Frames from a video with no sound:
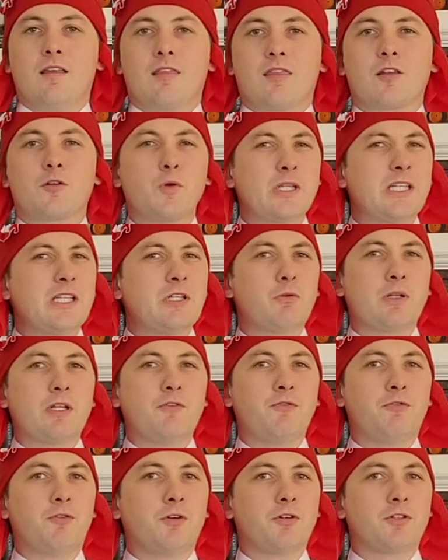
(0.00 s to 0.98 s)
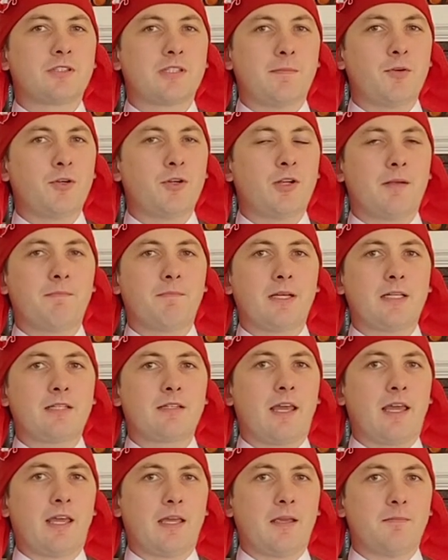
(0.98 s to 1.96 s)
2024 Summer Olympic
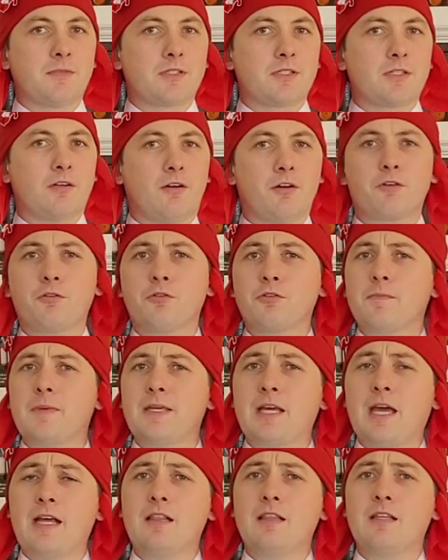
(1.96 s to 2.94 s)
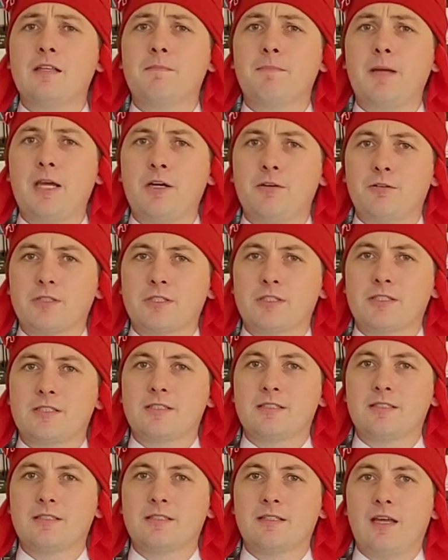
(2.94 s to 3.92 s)
Games are going to be held in
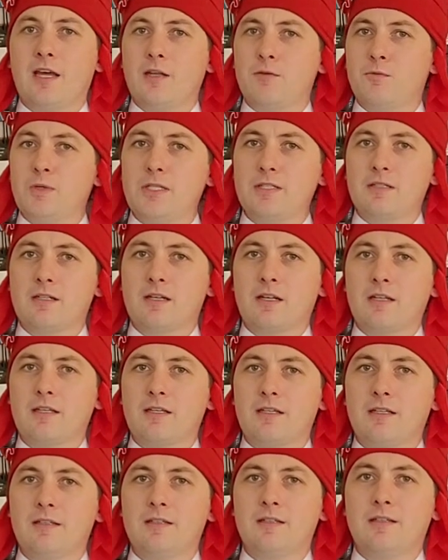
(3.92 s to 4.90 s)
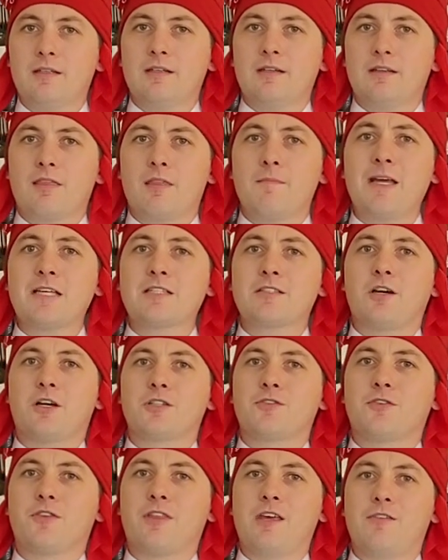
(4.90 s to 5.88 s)
Paris, and recently, the
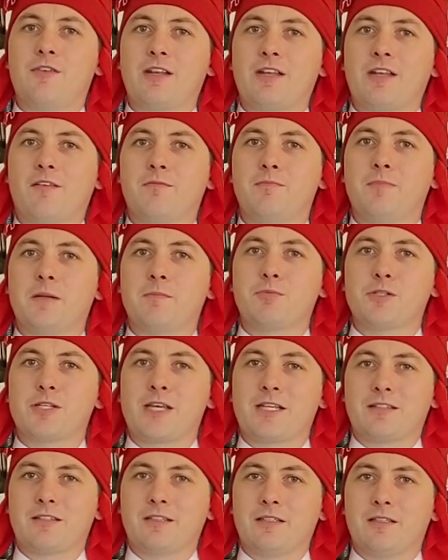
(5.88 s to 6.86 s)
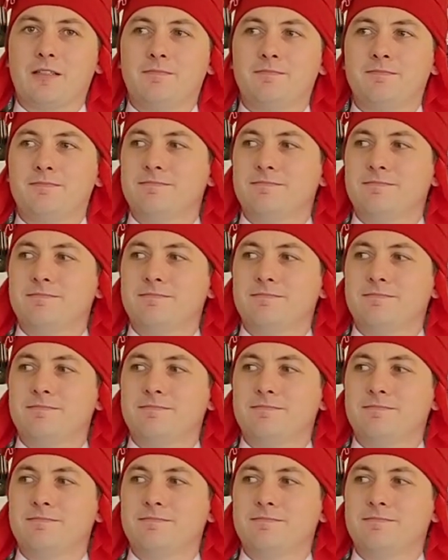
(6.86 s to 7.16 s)
mascots for the event have been presented.